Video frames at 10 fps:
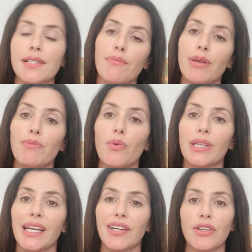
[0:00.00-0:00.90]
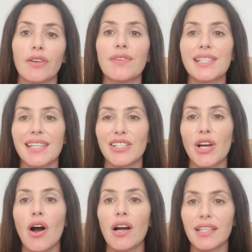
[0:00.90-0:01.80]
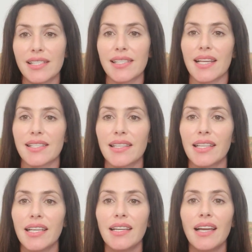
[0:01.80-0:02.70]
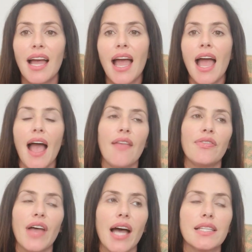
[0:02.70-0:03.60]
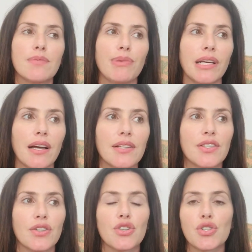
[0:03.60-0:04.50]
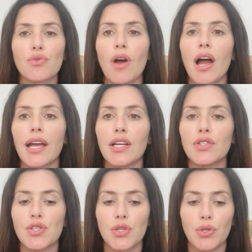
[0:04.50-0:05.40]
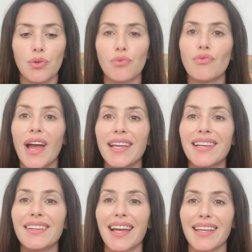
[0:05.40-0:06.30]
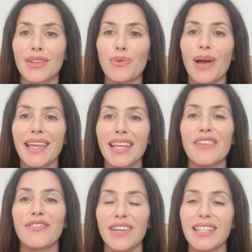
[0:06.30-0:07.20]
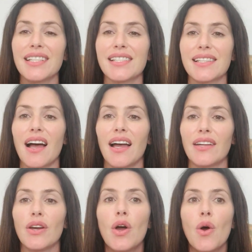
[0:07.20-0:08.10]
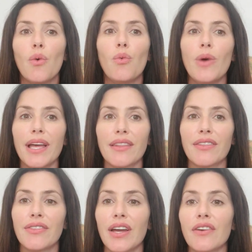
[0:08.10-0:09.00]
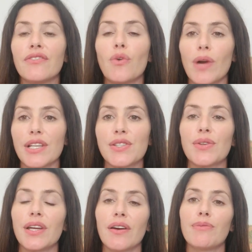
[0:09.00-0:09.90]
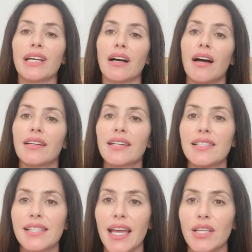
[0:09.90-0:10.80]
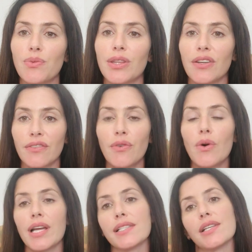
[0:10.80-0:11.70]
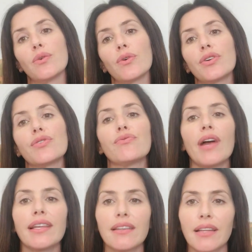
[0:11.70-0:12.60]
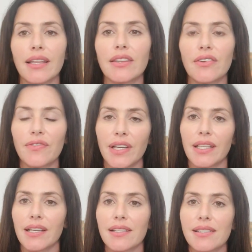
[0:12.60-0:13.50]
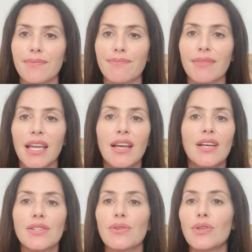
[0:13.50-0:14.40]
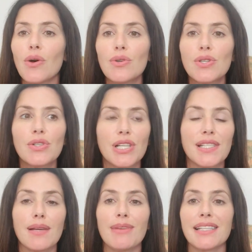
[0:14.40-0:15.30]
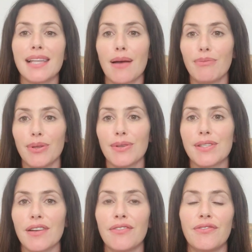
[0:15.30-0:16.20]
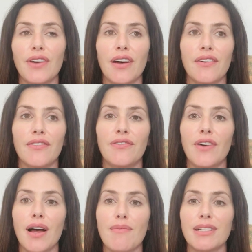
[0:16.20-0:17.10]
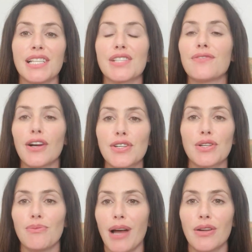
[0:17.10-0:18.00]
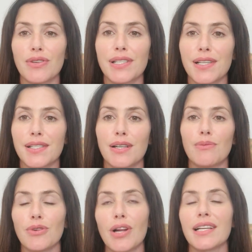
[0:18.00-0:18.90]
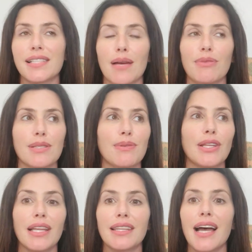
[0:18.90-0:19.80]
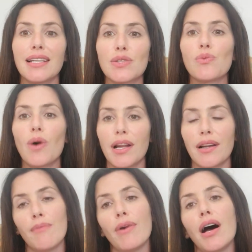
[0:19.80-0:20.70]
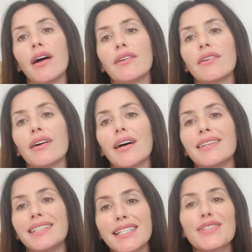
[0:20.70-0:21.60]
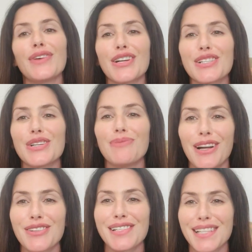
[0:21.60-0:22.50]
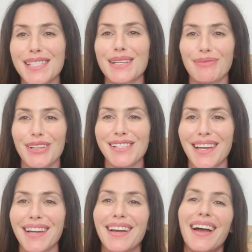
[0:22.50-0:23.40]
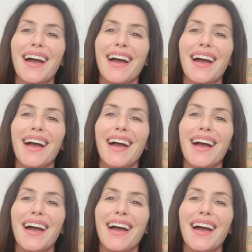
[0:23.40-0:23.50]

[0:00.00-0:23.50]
Some people, when they get nervous, they talk incessantly, and that's because they're trying to regulate the way they feel inside with their voice. So they are being uncontained with their voice in order to regulate their feelings. So those are just some examples of a dysfunctional boundary system, or not examples, but that is what a dysfunctional boundary system looks like.